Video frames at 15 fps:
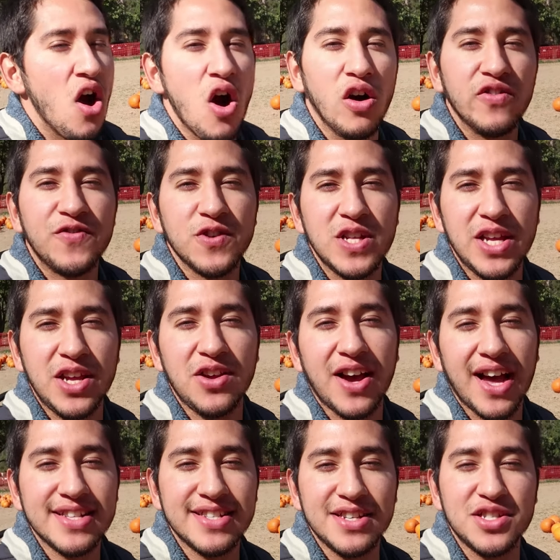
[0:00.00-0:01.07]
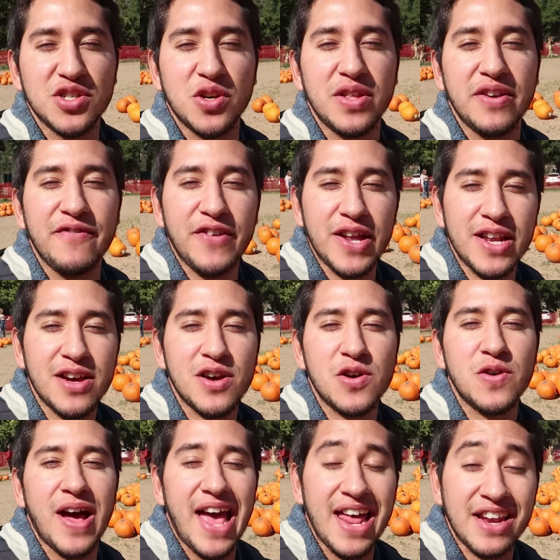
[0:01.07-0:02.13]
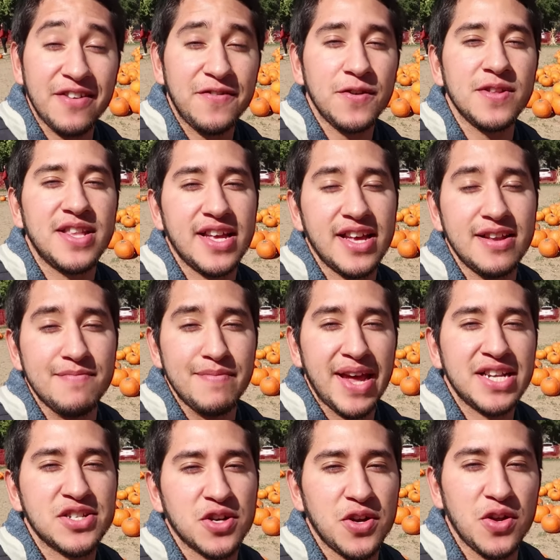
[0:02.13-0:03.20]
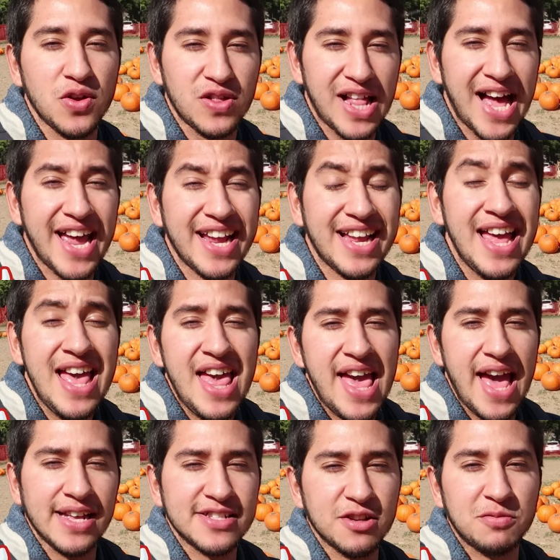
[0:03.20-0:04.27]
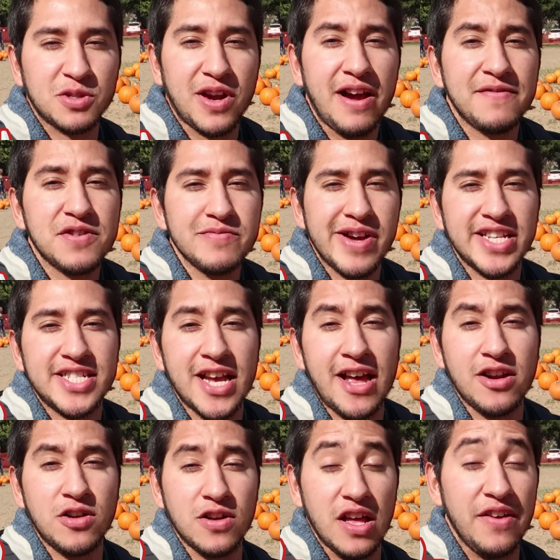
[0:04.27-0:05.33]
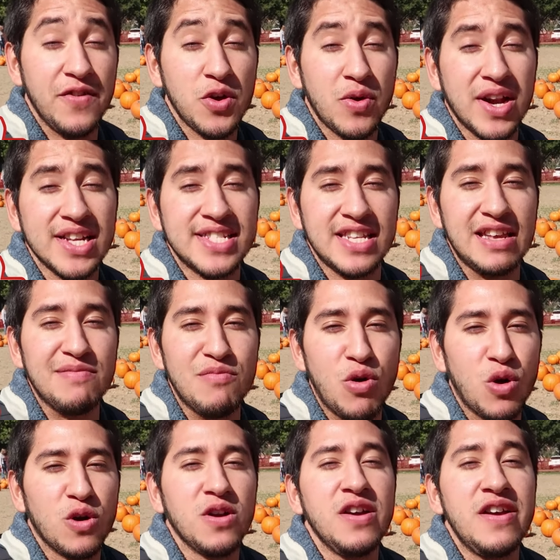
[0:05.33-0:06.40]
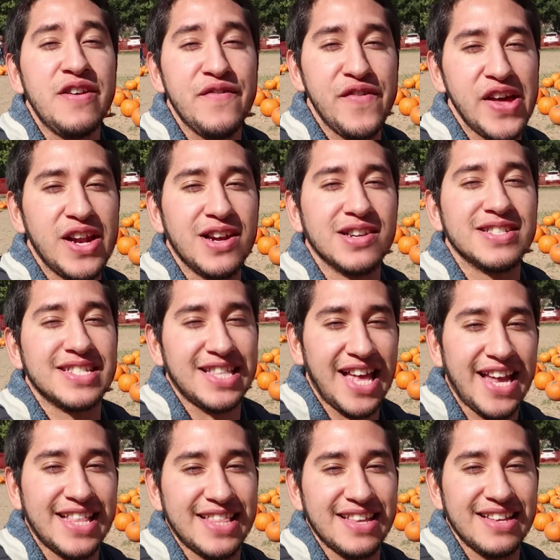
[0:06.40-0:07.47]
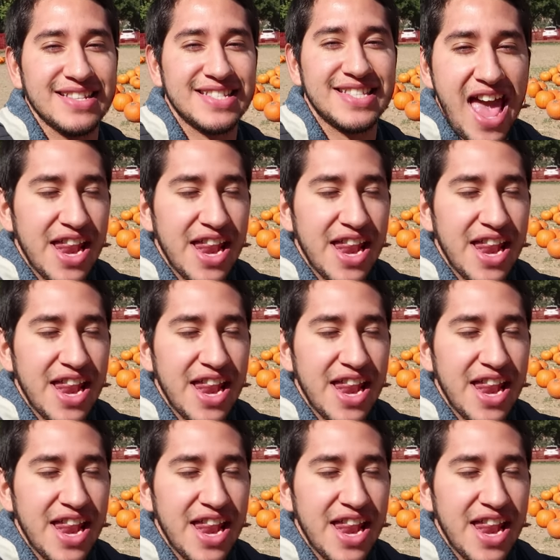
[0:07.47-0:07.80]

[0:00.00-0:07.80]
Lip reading: Hopefully you guys enjoyed the video, and if you did, make sure you like and subscribe to my channel if you want to see more videos like this.